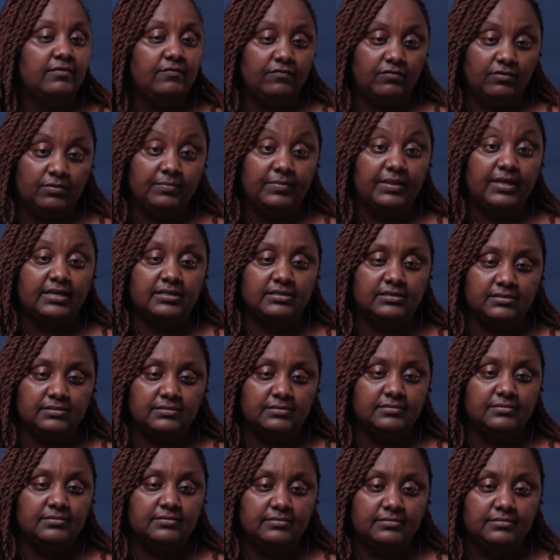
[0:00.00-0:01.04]
from that
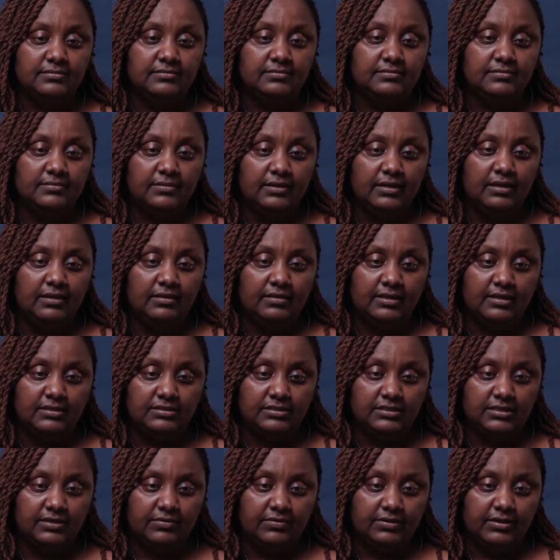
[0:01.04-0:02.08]
in that
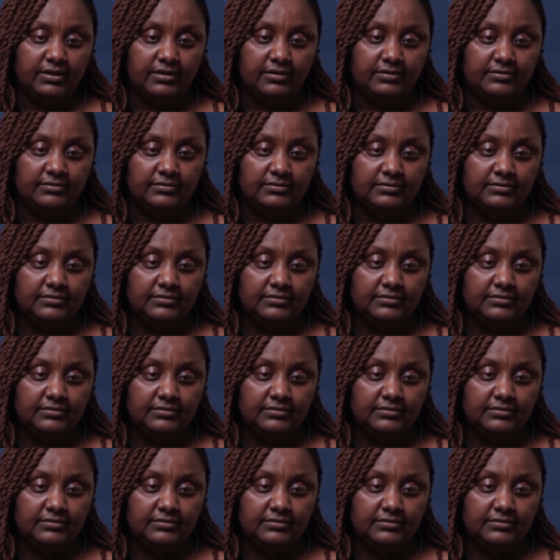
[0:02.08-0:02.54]
area.